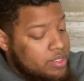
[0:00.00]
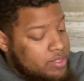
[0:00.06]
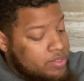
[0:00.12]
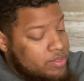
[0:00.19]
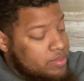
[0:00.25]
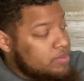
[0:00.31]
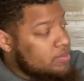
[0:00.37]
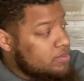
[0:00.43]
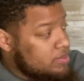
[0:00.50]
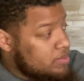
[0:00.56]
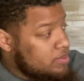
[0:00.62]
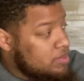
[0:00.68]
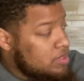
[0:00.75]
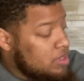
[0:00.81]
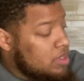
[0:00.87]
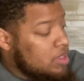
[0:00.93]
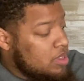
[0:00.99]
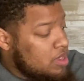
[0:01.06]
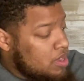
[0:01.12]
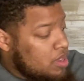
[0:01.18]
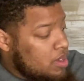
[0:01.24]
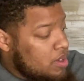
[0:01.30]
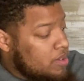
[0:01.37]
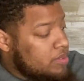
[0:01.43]

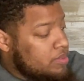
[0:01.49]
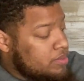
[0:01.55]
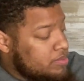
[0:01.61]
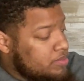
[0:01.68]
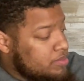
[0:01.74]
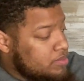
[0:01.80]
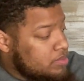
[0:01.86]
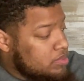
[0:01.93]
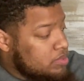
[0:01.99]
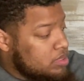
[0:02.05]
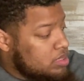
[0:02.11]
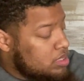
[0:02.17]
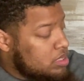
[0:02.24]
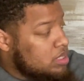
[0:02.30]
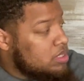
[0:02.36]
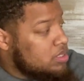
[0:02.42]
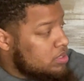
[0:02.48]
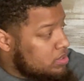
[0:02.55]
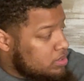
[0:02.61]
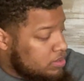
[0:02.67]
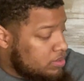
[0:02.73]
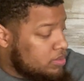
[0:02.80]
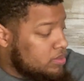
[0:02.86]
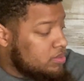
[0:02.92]

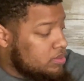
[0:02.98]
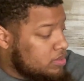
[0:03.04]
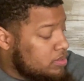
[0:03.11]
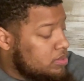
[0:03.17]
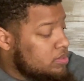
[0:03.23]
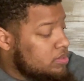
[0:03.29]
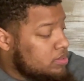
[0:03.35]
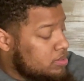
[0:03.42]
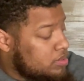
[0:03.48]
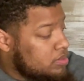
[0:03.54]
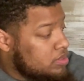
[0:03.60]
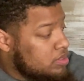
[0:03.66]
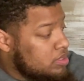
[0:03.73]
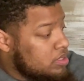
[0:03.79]
No words are spoken by the person on screen.